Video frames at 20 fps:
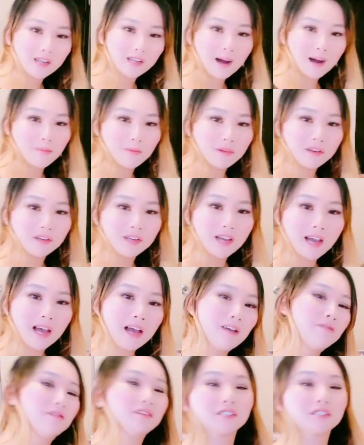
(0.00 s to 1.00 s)
up in the
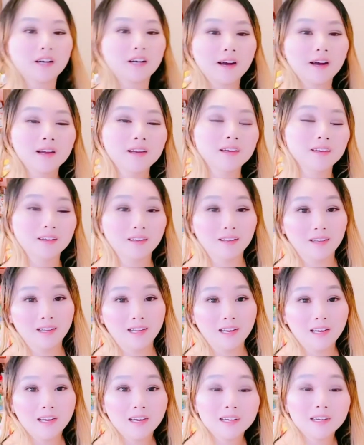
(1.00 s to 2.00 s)
heaven sky
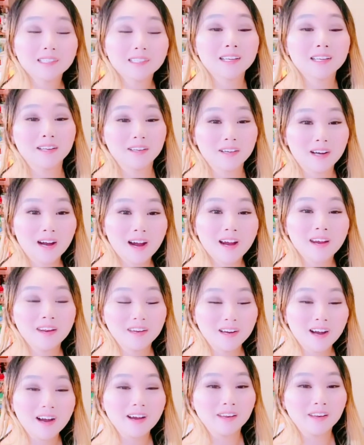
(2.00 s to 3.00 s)
is
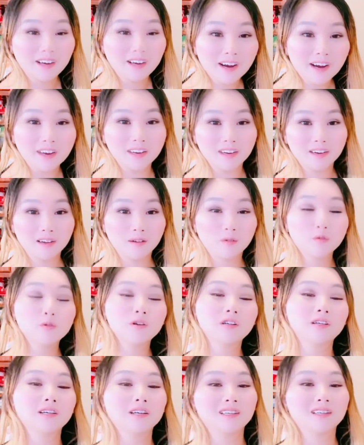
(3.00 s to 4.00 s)
999,
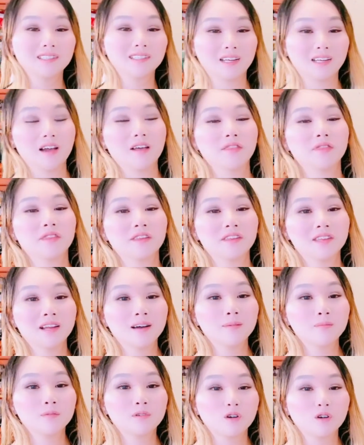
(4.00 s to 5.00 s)
which is the
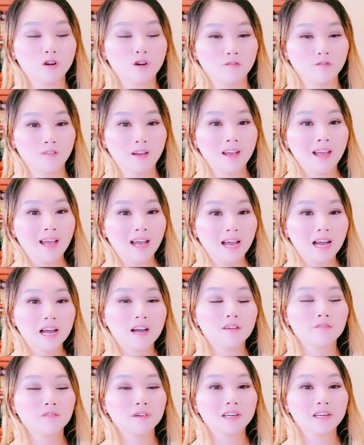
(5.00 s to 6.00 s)
number of
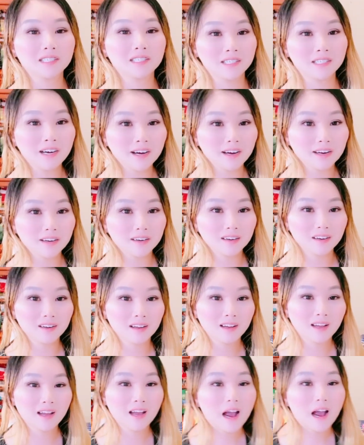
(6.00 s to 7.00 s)
heaven is 9,
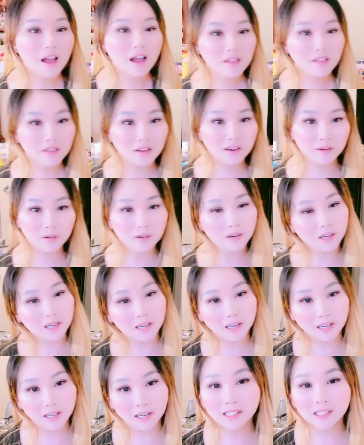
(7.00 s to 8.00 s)
and then
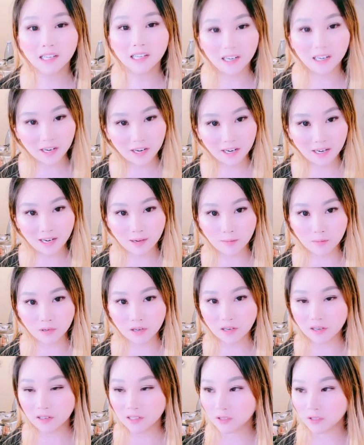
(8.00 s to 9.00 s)
it is a lucky number.
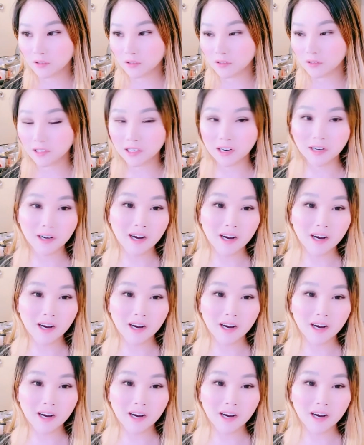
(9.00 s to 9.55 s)
So the